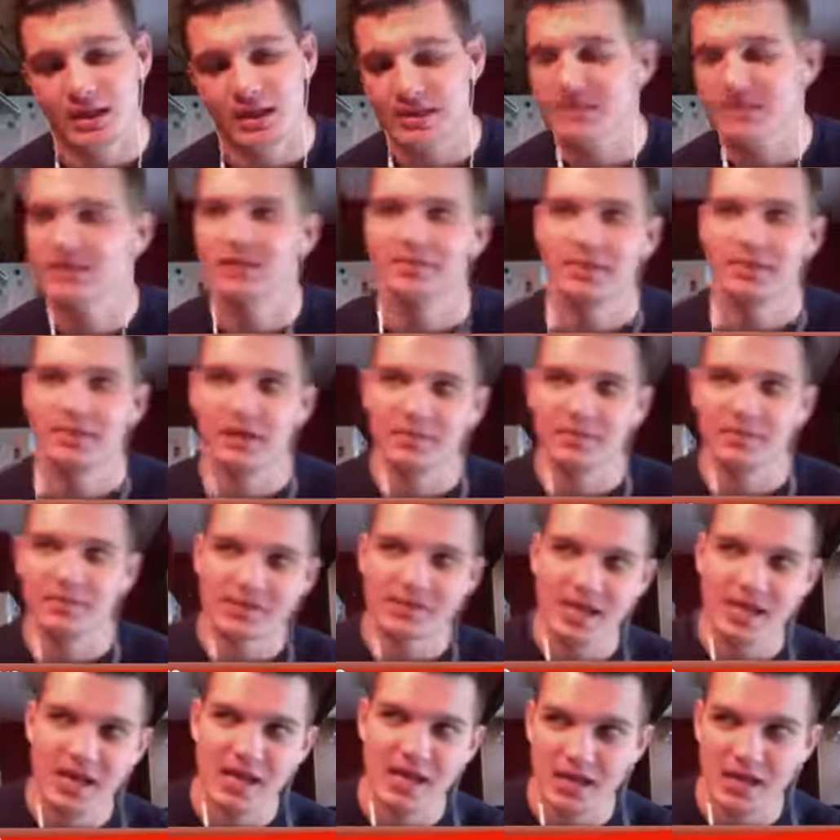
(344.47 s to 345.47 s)
He's going to be
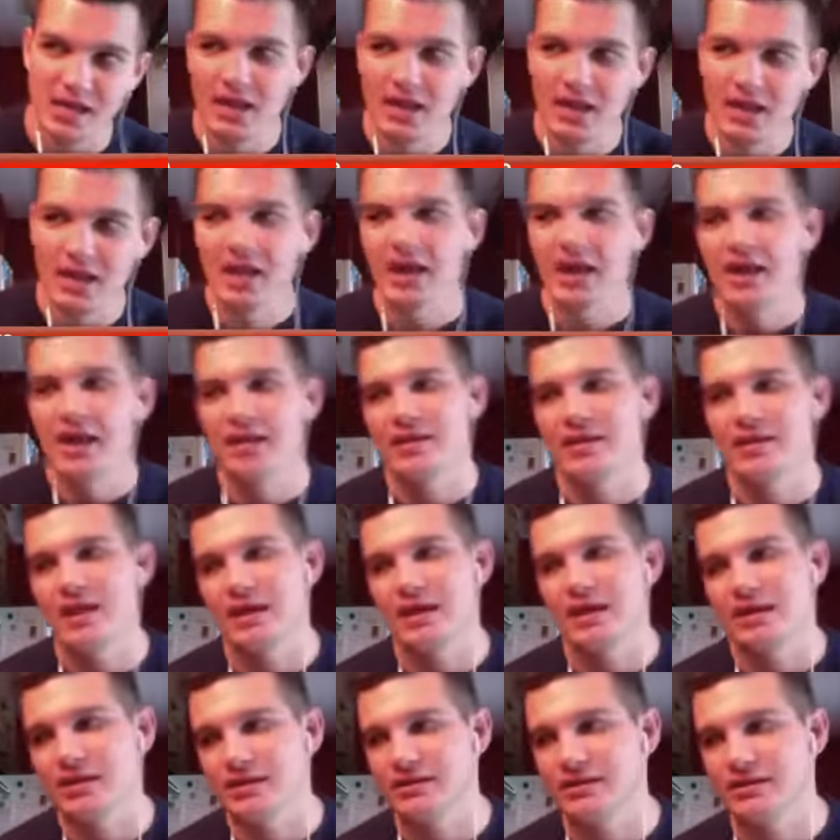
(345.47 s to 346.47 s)
upset, and
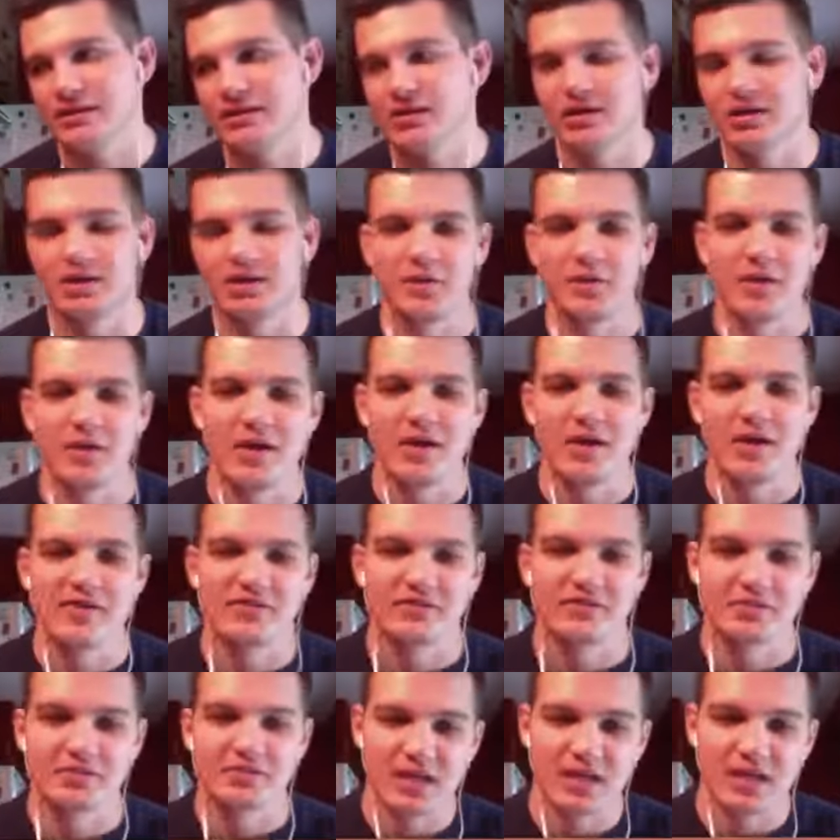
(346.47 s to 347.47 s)
that could turn him away
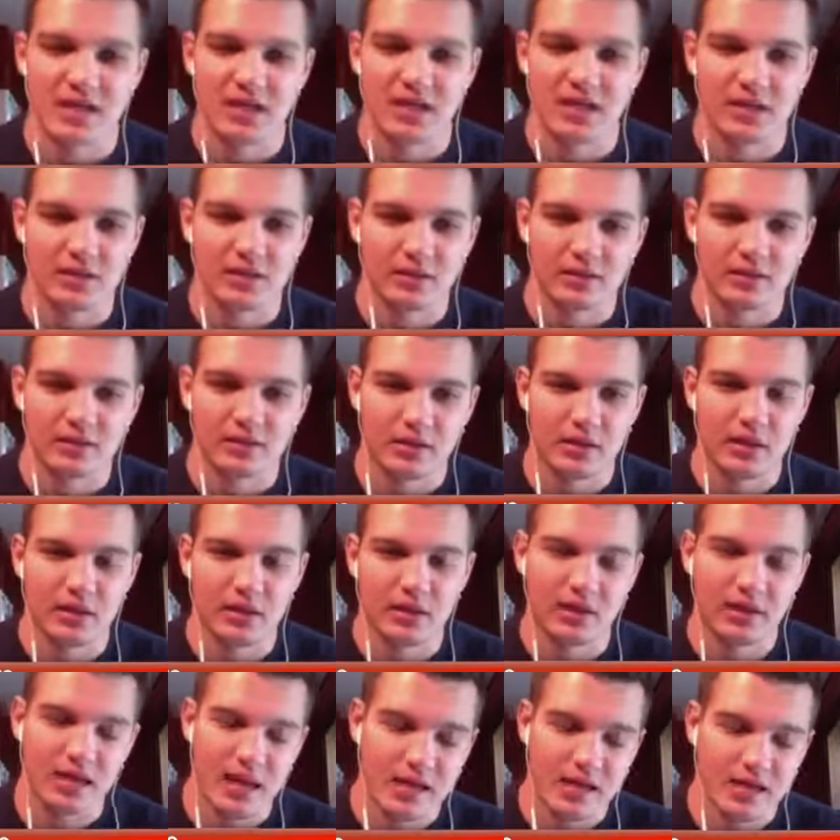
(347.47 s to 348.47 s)
from signing
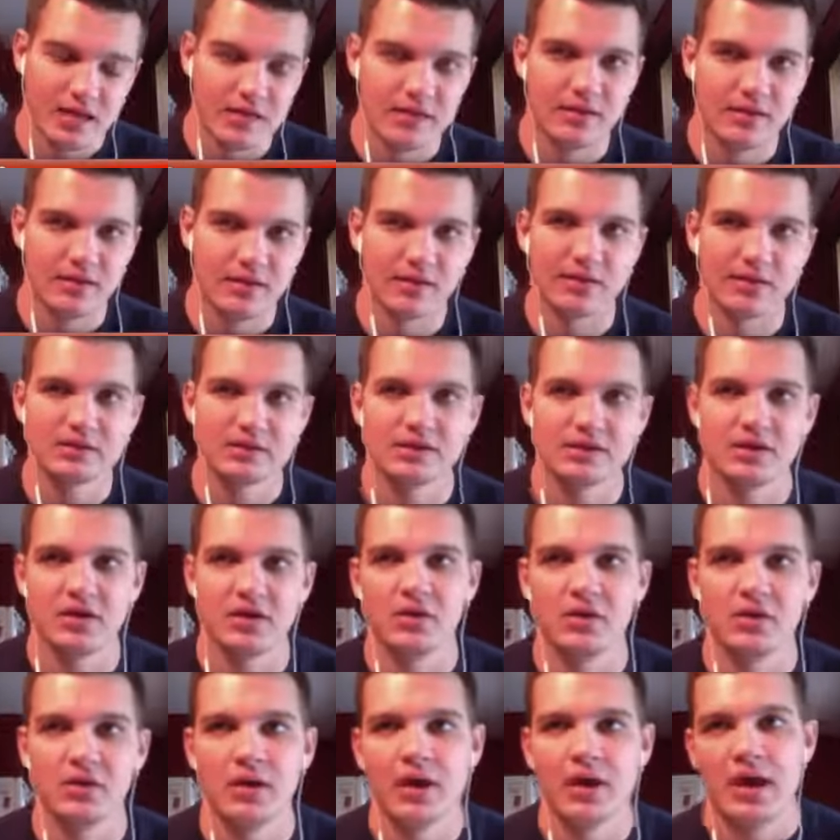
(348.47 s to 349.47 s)
again here.
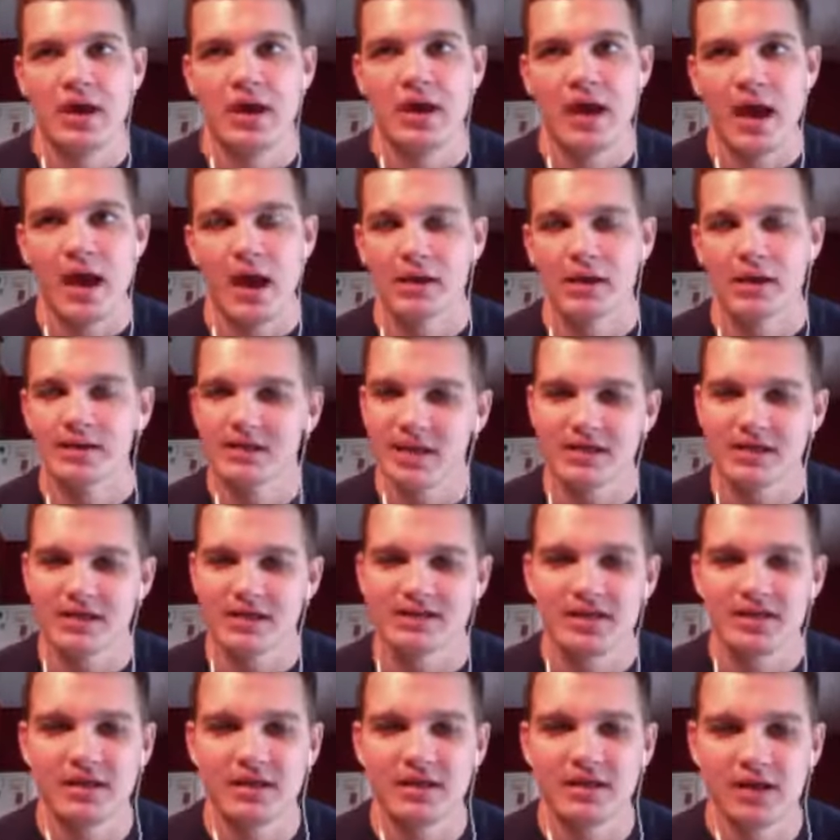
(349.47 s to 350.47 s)
So I
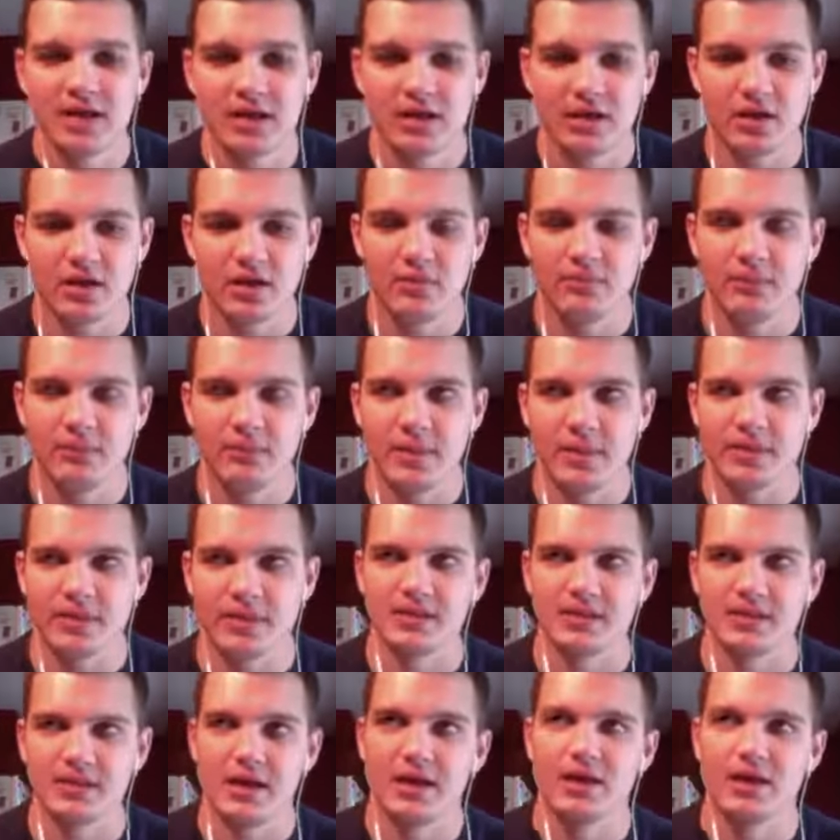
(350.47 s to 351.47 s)
say you got to go
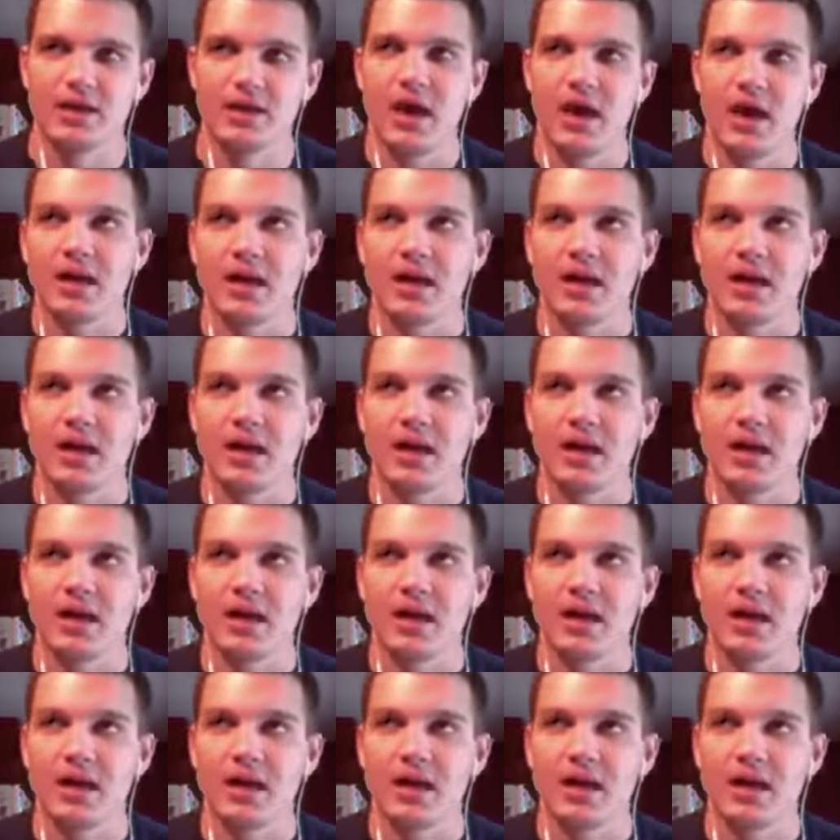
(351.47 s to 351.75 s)
Pestano.